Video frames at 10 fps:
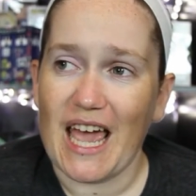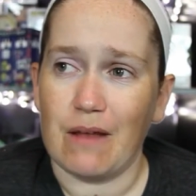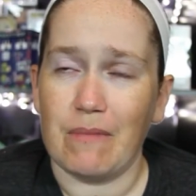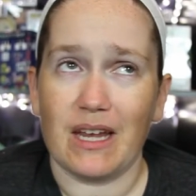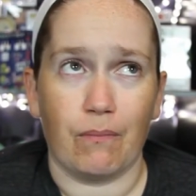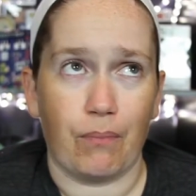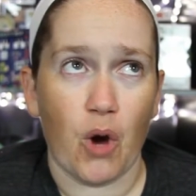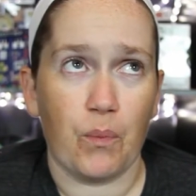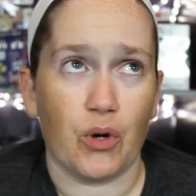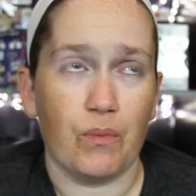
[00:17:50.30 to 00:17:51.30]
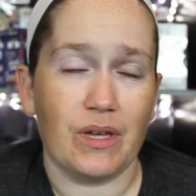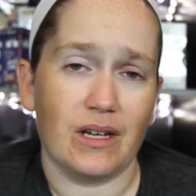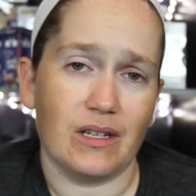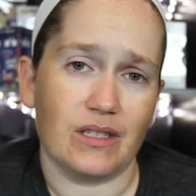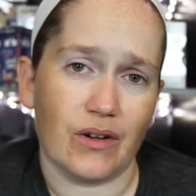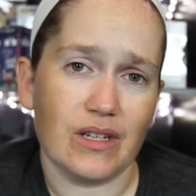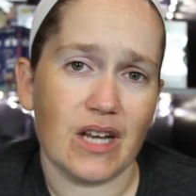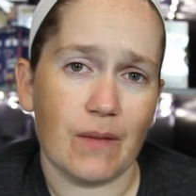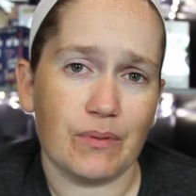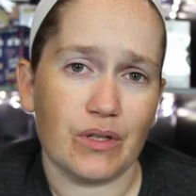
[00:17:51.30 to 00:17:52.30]
and make him purple, because there is
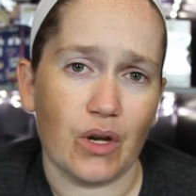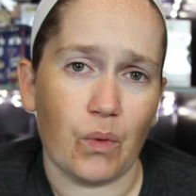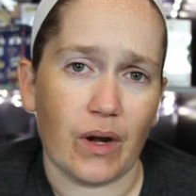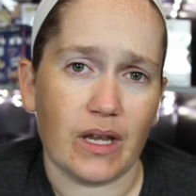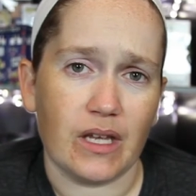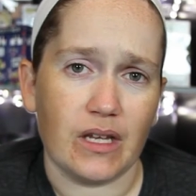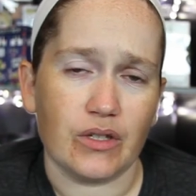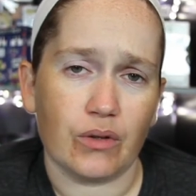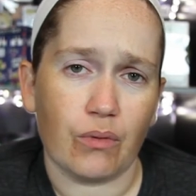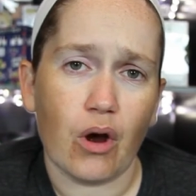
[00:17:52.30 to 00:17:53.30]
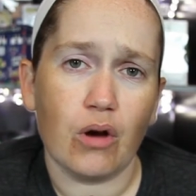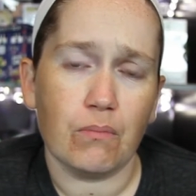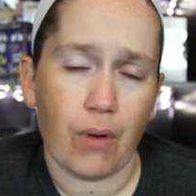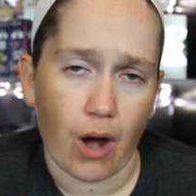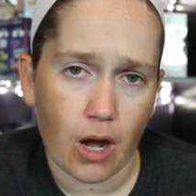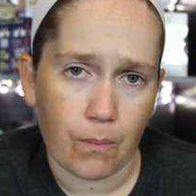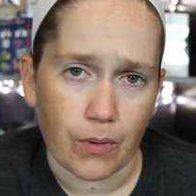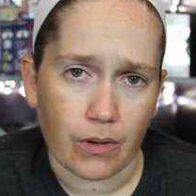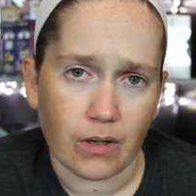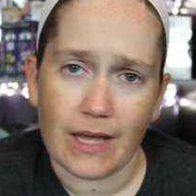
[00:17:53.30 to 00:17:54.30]
an episode where he is chrome
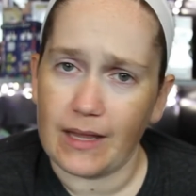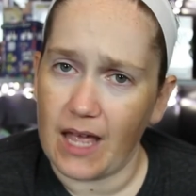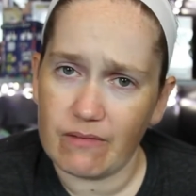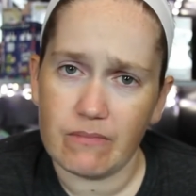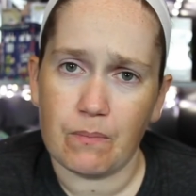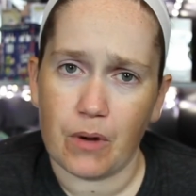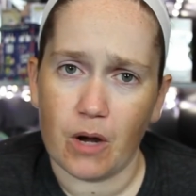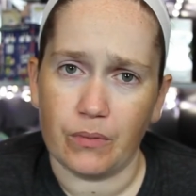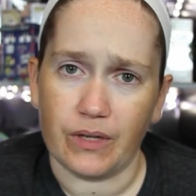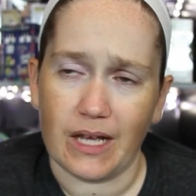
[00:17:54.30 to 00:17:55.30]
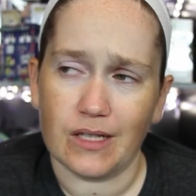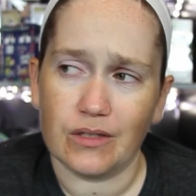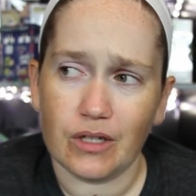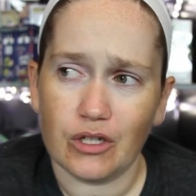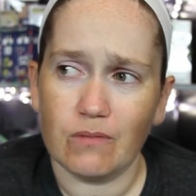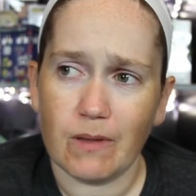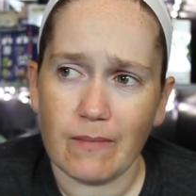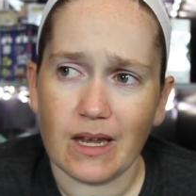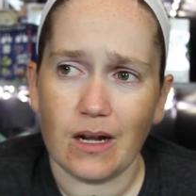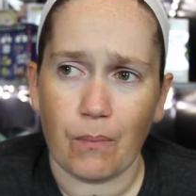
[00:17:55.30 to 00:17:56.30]
purple, and they haven't made purple yet, so they should be
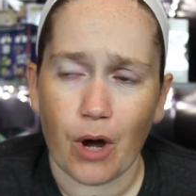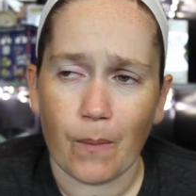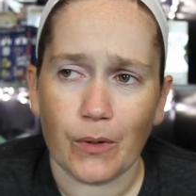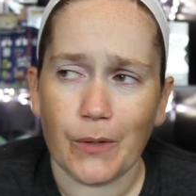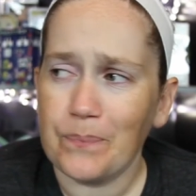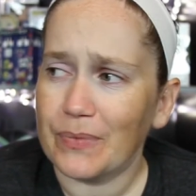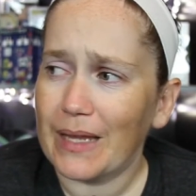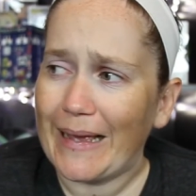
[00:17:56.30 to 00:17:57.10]
making a purple,